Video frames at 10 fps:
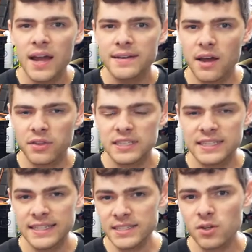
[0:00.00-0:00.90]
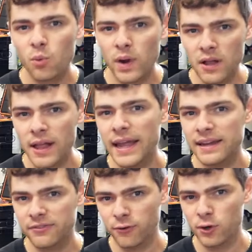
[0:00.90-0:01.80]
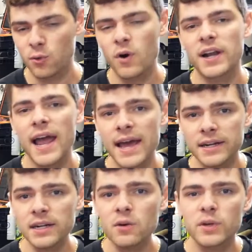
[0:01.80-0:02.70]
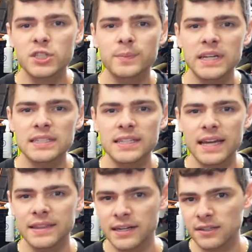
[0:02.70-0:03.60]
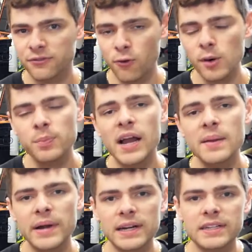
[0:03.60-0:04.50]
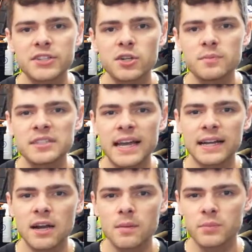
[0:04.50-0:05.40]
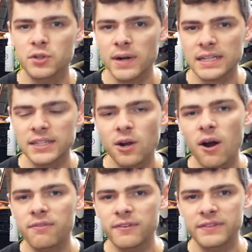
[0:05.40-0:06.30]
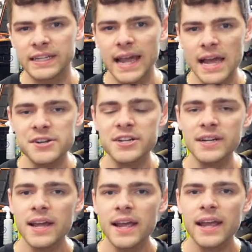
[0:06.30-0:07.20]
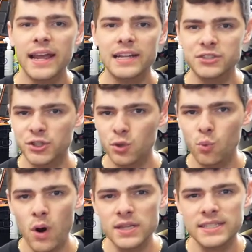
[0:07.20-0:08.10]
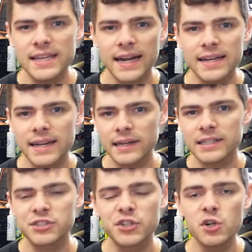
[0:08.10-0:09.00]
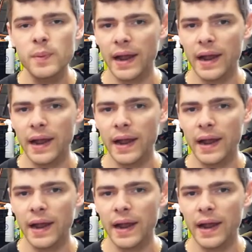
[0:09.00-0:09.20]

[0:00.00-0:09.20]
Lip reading: Now this is, well, a 4-to-1 header, which means that there are 4 primary tubes that come directly off of the engine into one secondary tube,